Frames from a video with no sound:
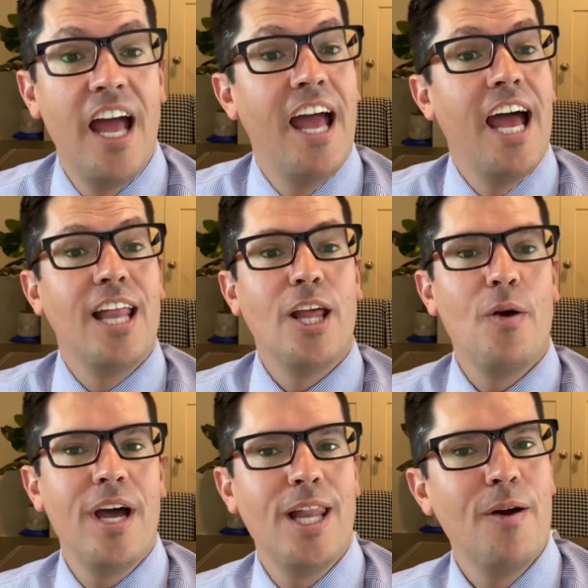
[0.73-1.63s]
Hello,
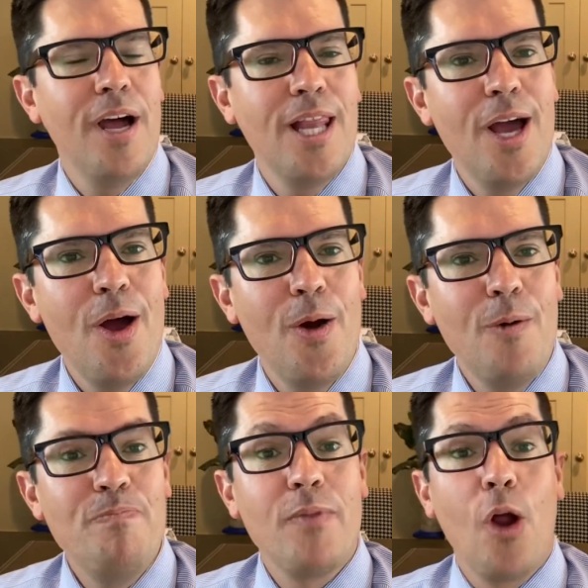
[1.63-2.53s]
hello,
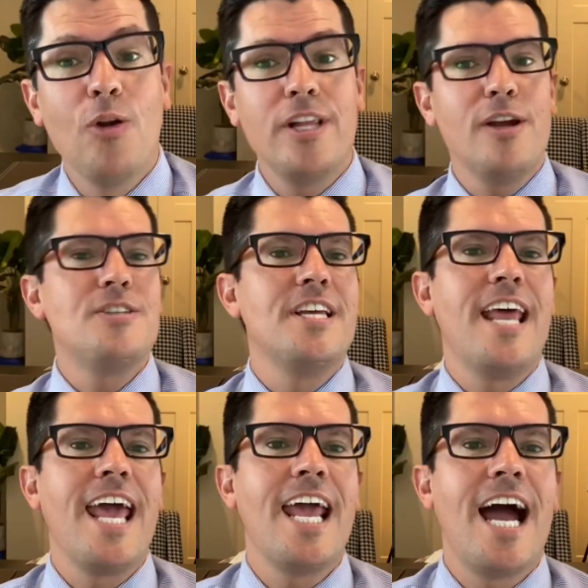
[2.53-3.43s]
hello. Earlier
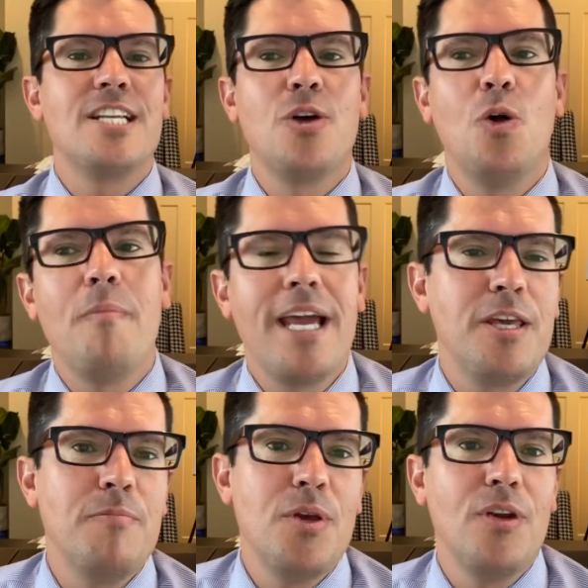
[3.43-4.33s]
today, I told my
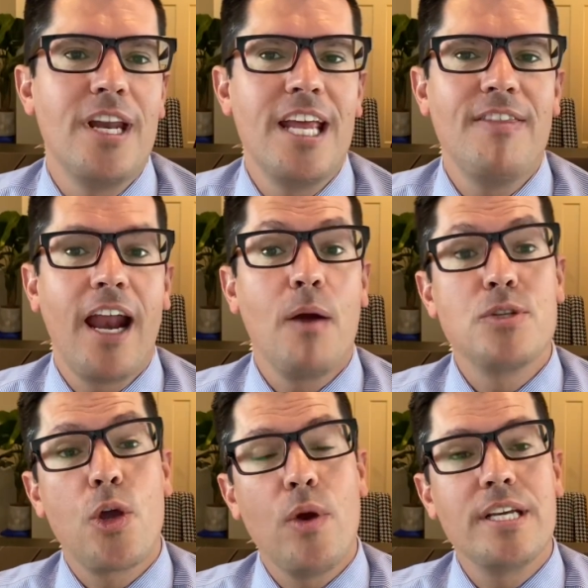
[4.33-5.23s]
community that I was
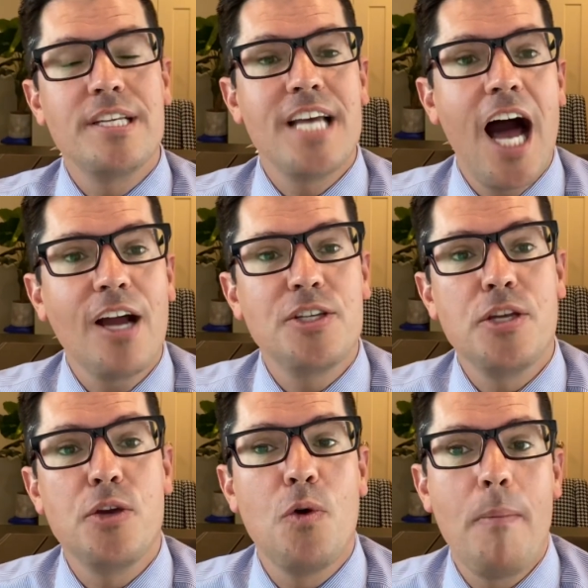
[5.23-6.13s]
going to talk to
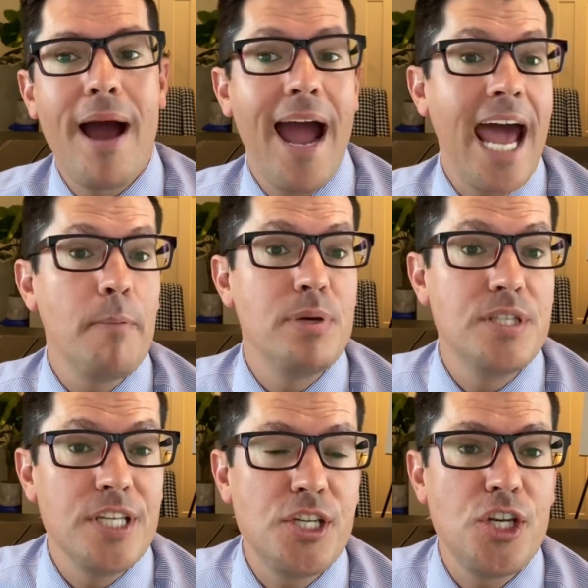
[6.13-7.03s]
you about how to
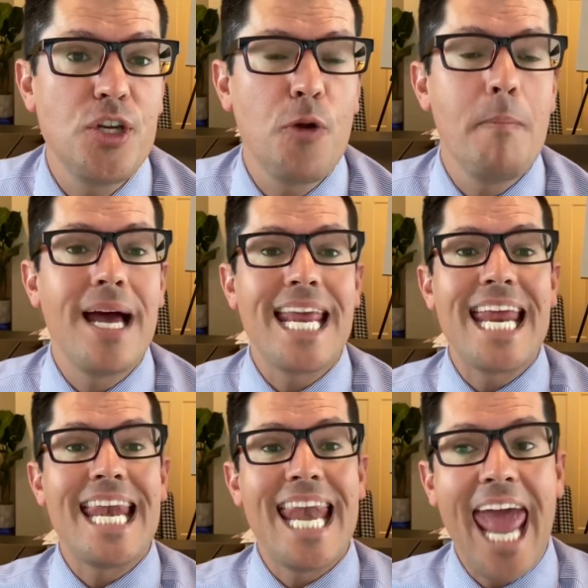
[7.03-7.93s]
position your money
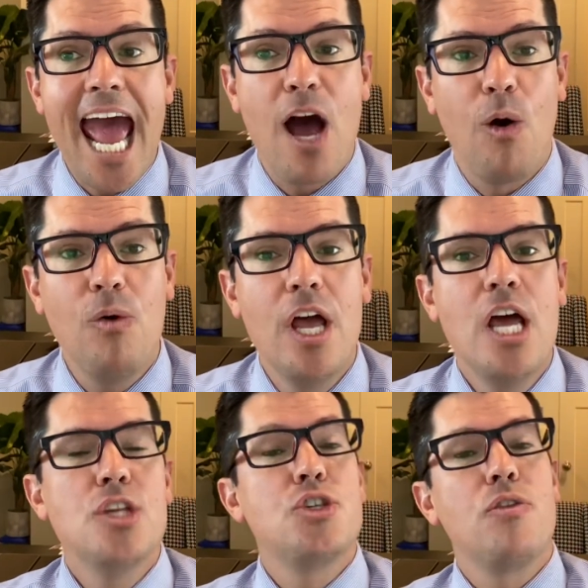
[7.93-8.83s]
now
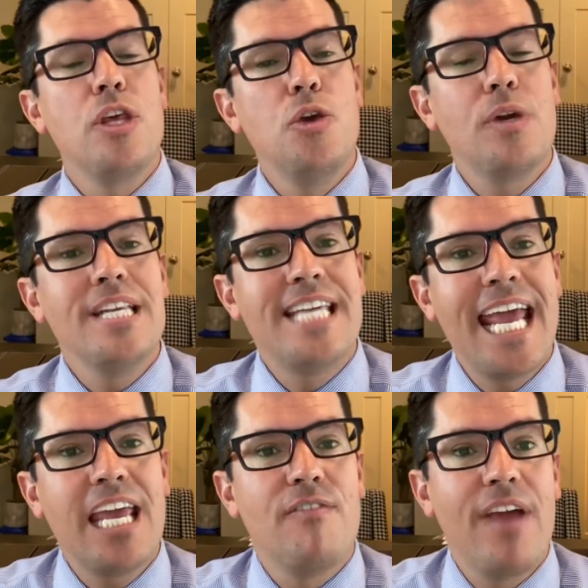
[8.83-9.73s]
so that you can
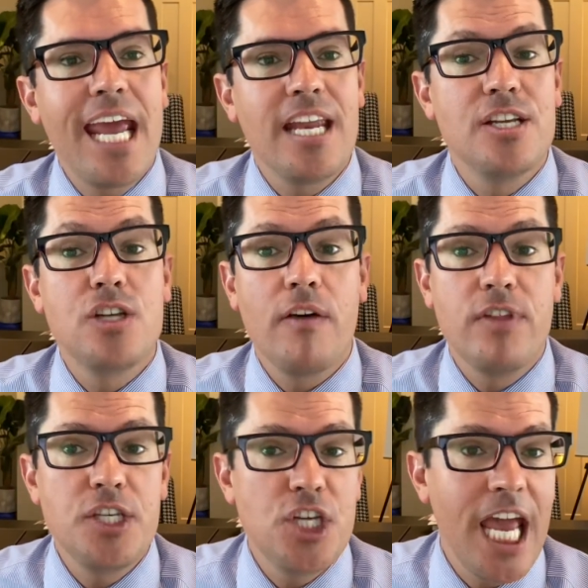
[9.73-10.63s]
take advantage of
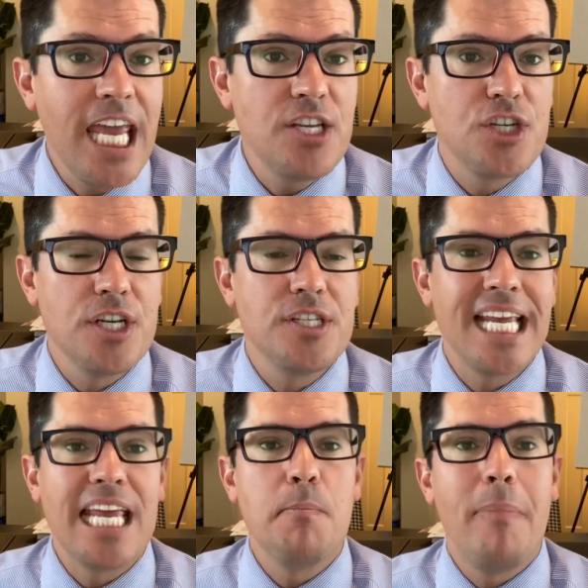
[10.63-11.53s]
the changes
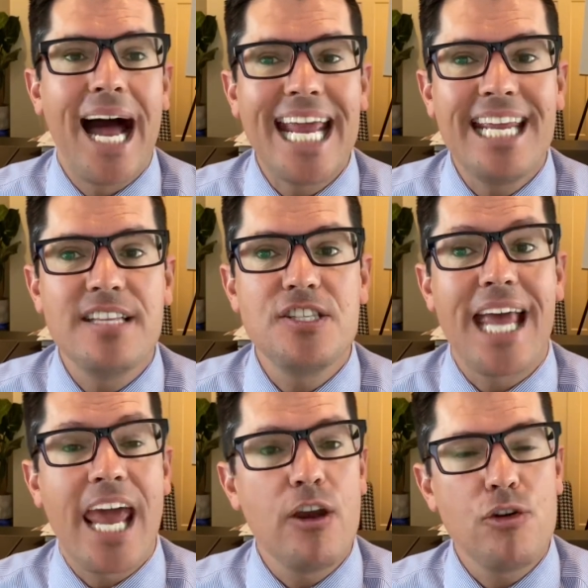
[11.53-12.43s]
in Biden's
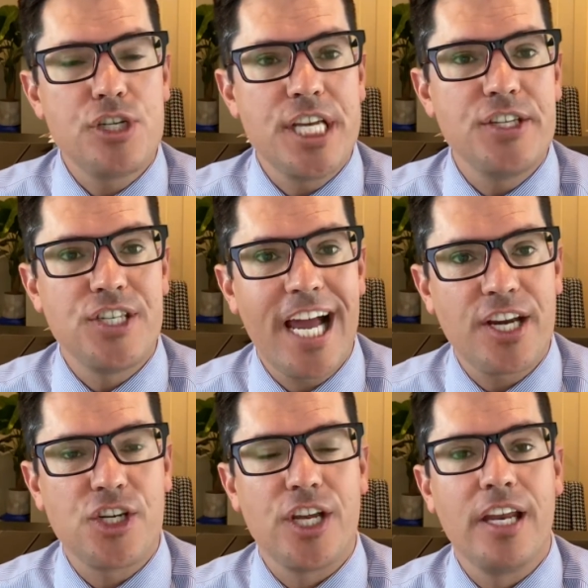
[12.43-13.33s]
energy
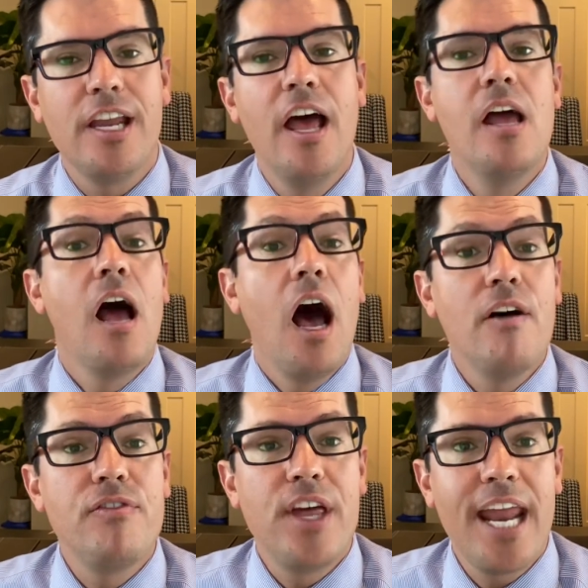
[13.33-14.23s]
section
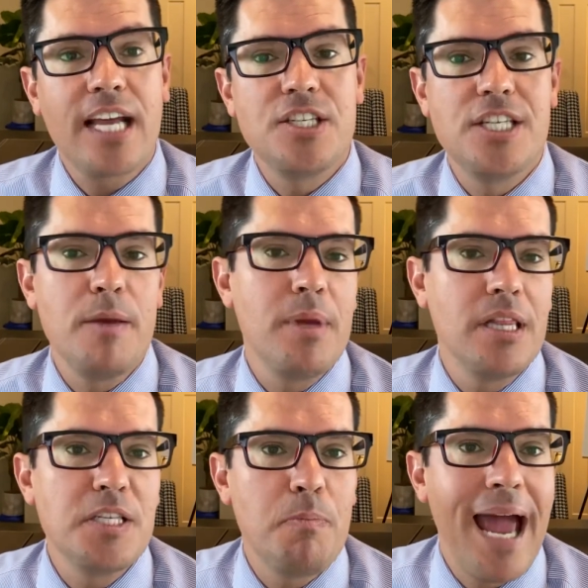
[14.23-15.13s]
of the next
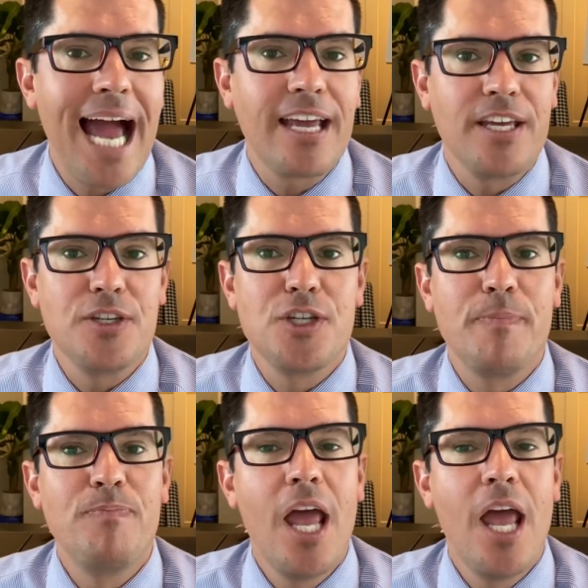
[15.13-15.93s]
stimulus package.